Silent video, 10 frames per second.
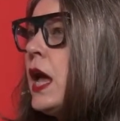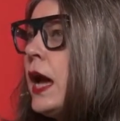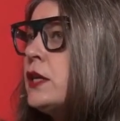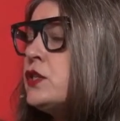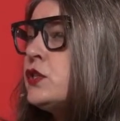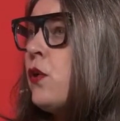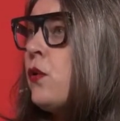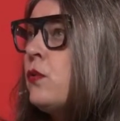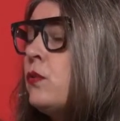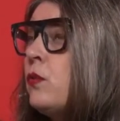And
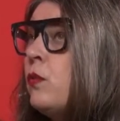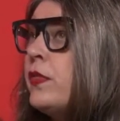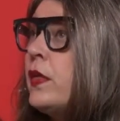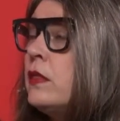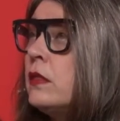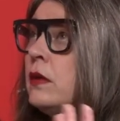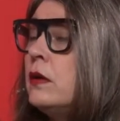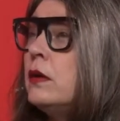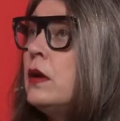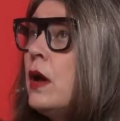so within
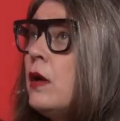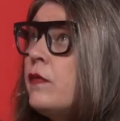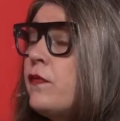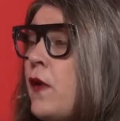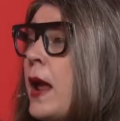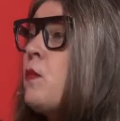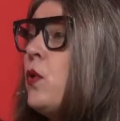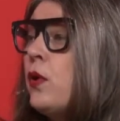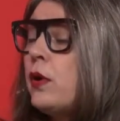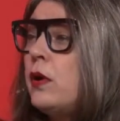the
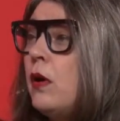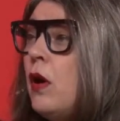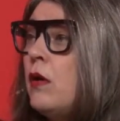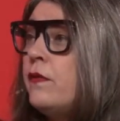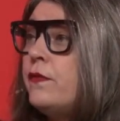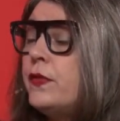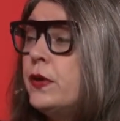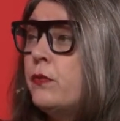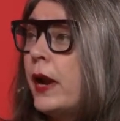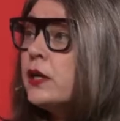framework of
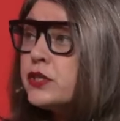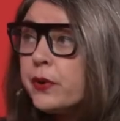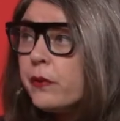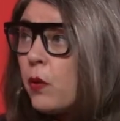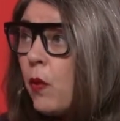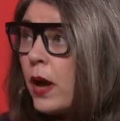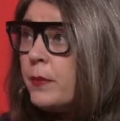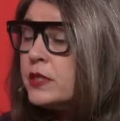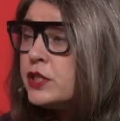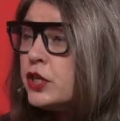the regulatory
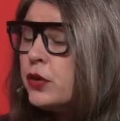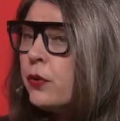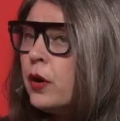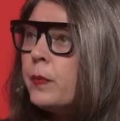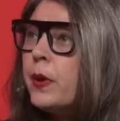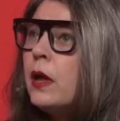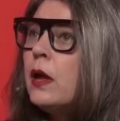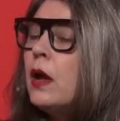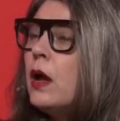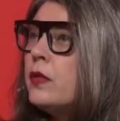requirements in Europe,
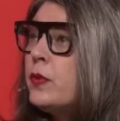the